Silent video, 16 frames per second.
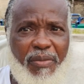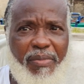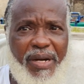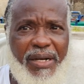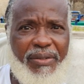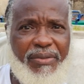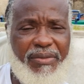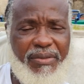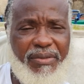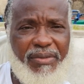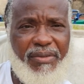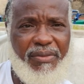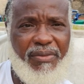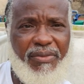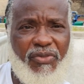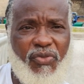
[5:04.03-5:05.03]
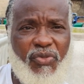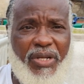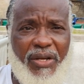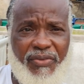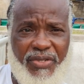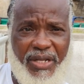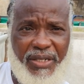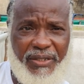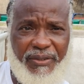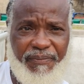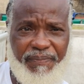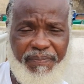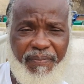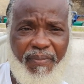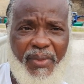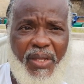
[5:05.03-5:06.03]
about 2,000,
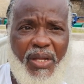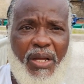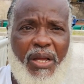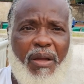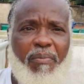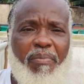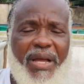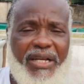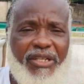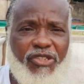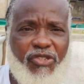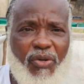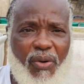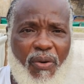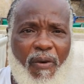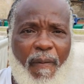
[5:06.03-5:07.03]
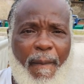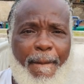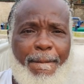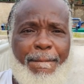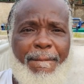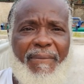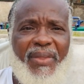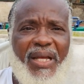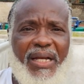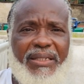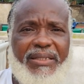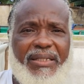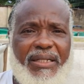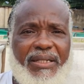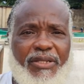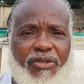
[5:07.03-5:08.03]
make sure
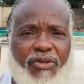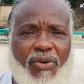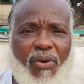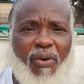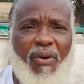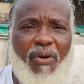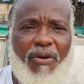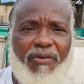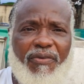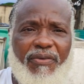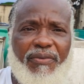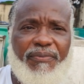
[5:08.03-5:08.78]
that your